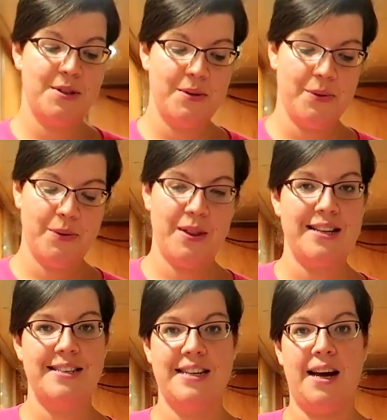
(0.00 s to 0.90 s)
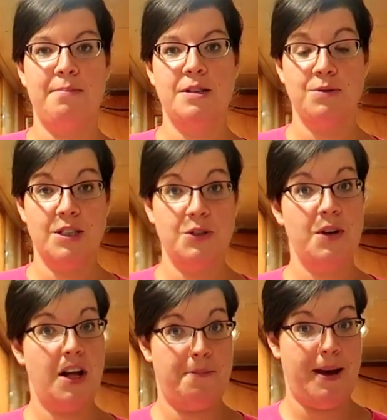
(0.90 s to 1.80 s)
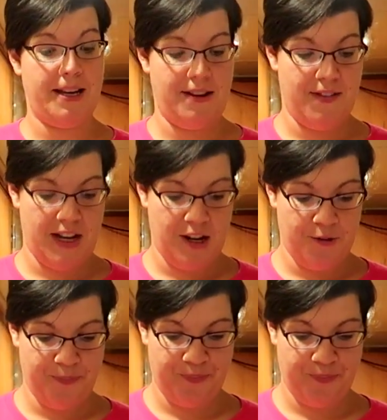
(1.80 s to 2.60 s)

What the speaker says: so that didn't happen. So we're gonna do an unpacking video.